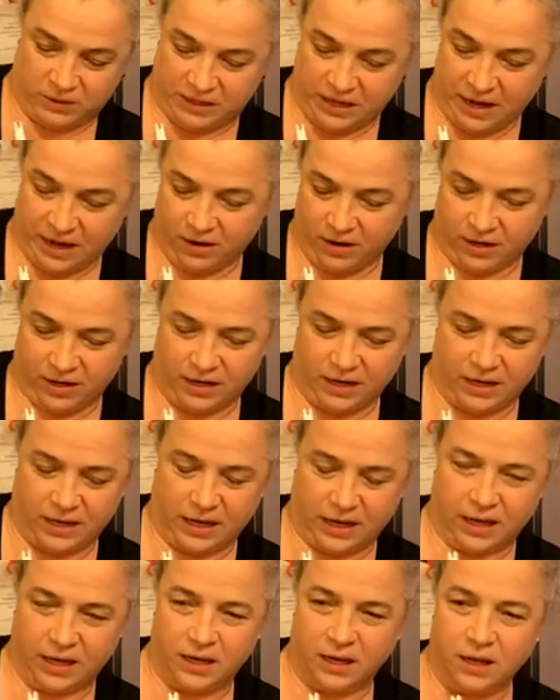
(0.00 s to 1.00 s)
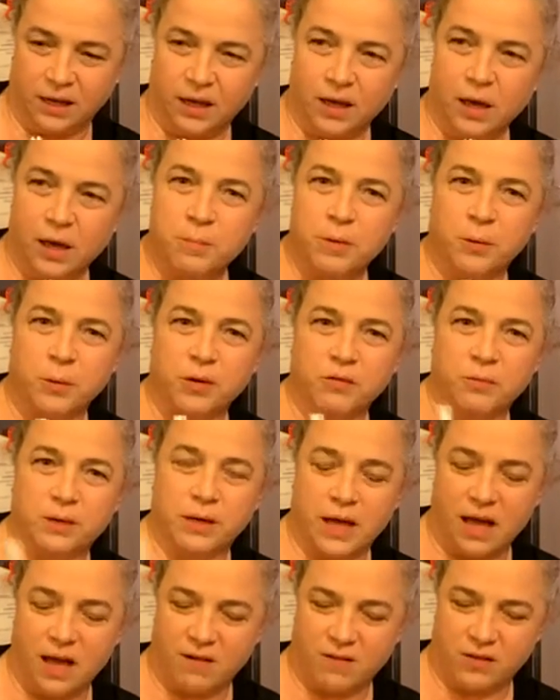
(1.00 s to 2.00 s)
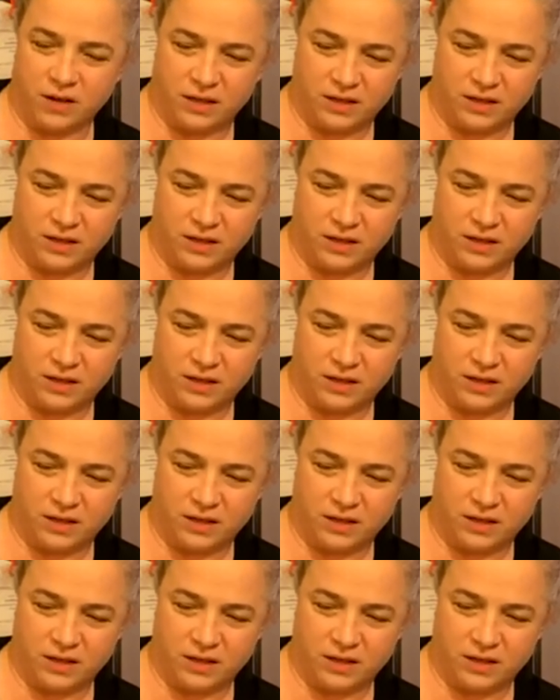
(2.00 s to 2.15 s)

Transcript: tarragon again, but we've been having a